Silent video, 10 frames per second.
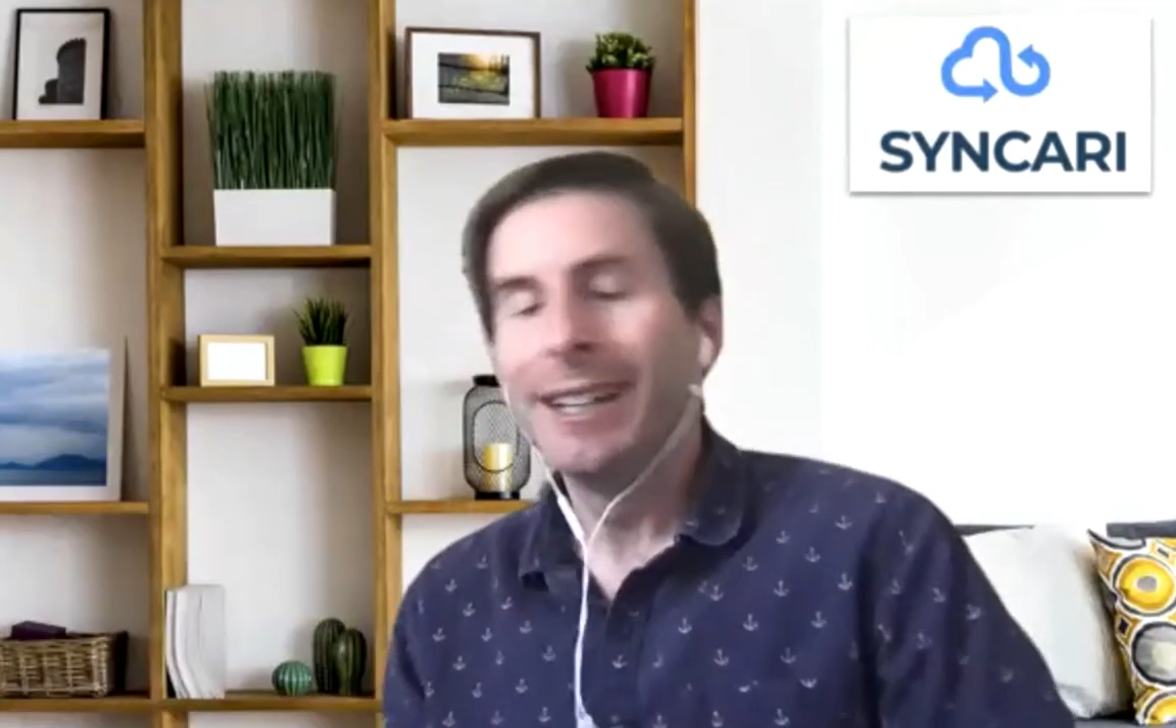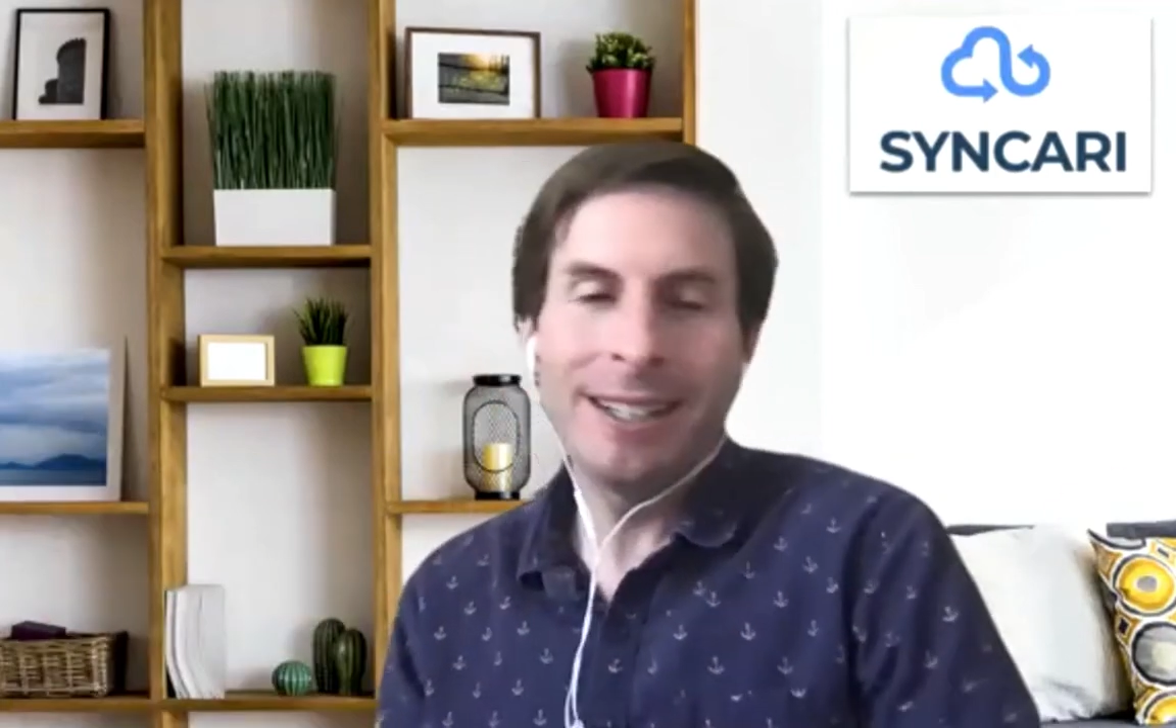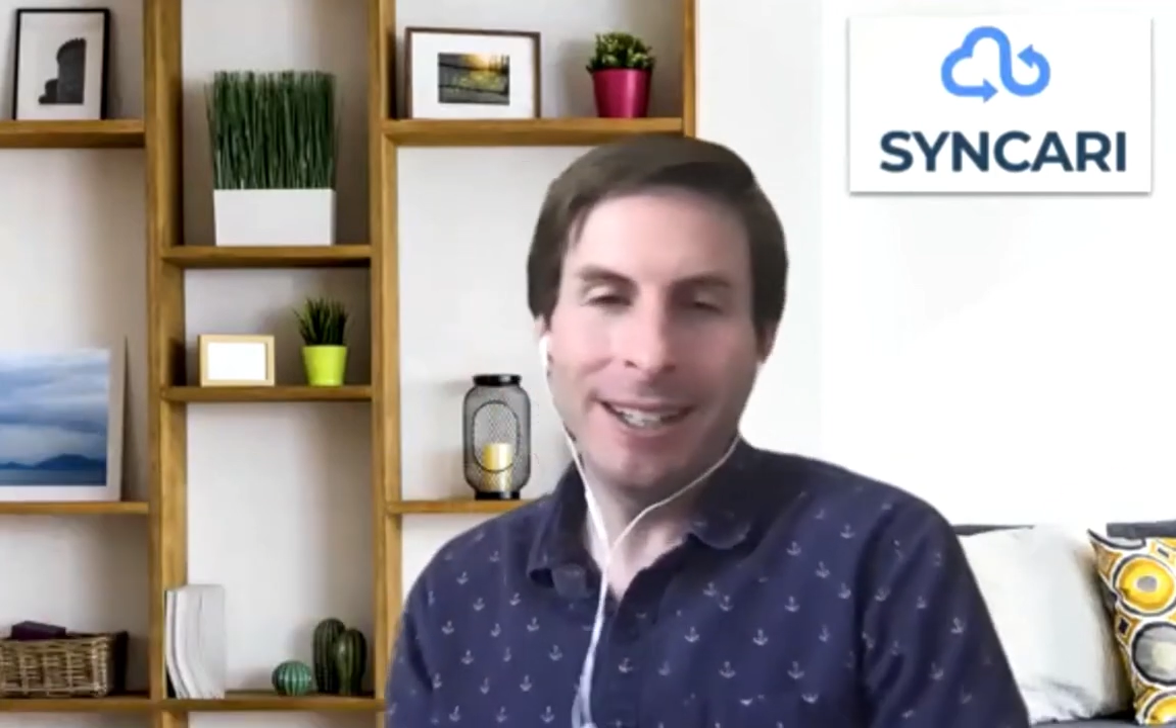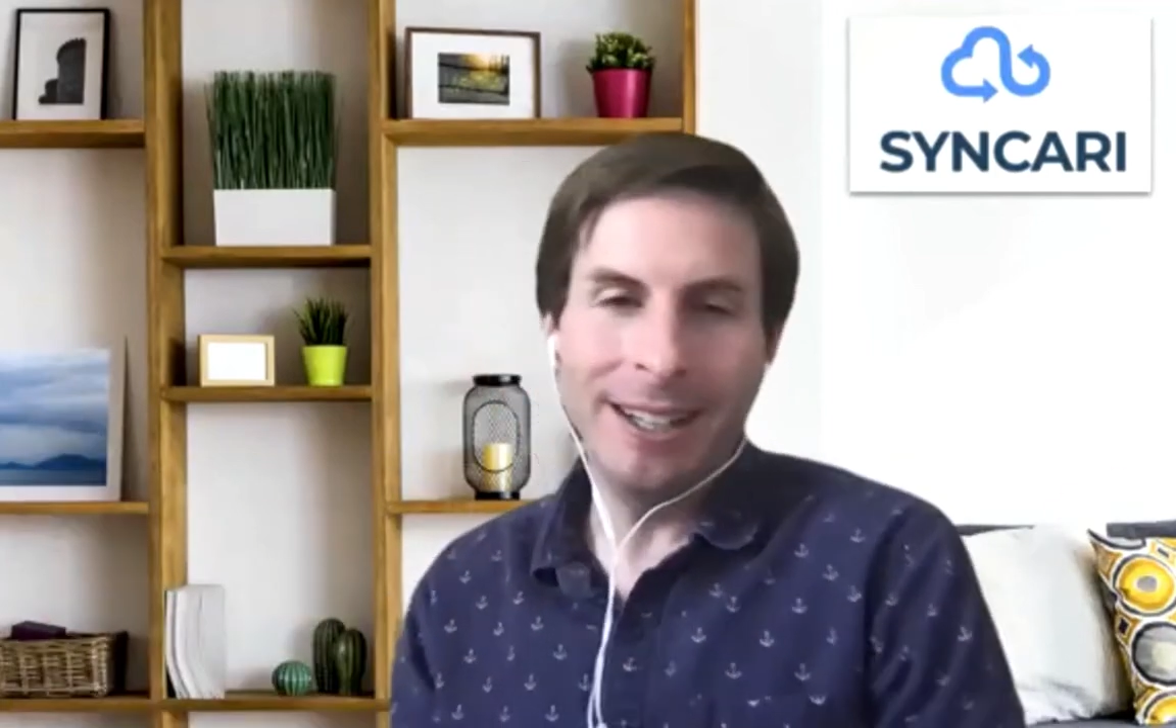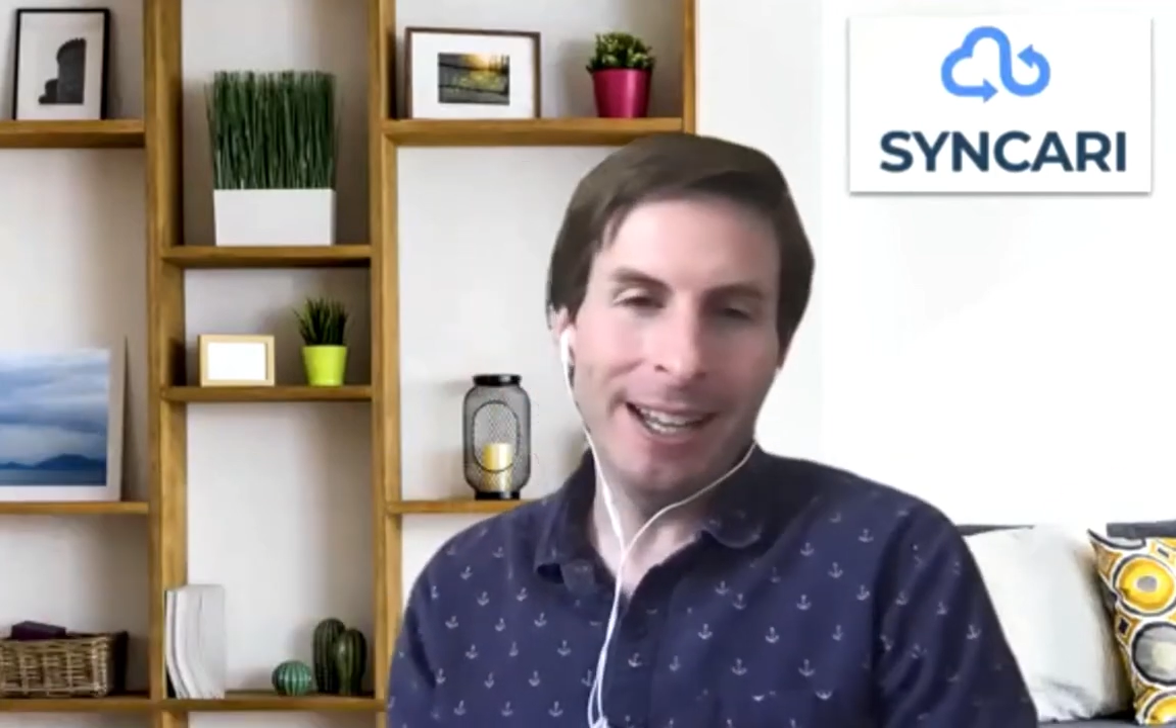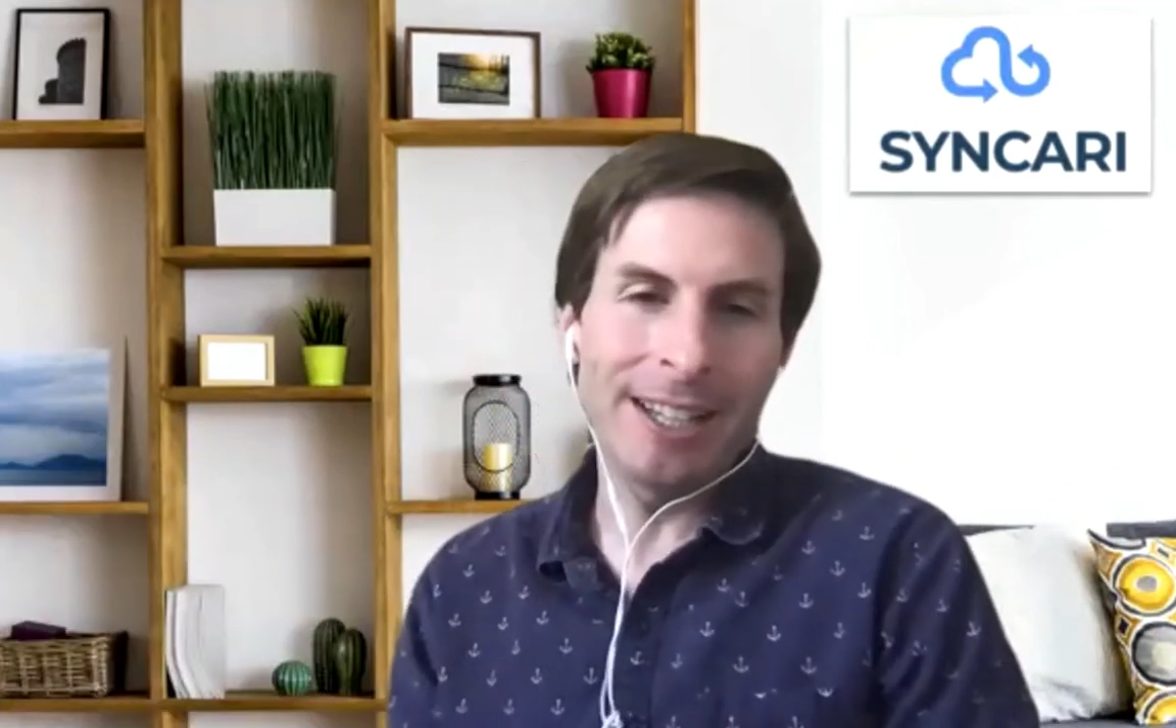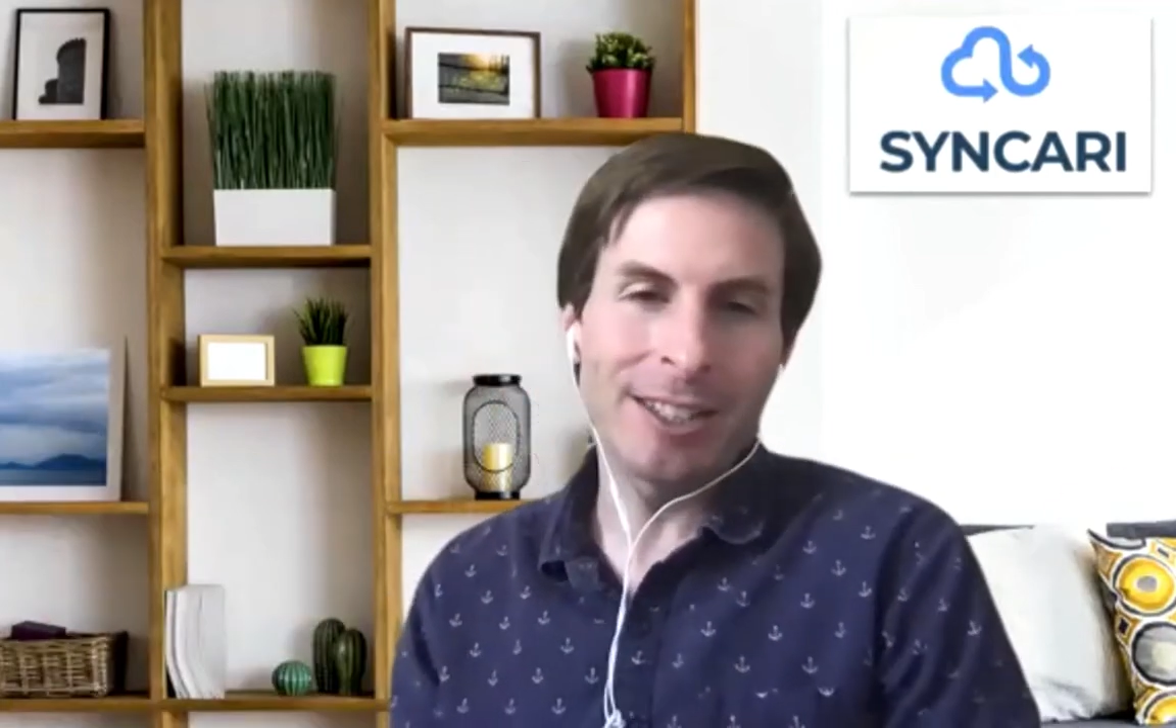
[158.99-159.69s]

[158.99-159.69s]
as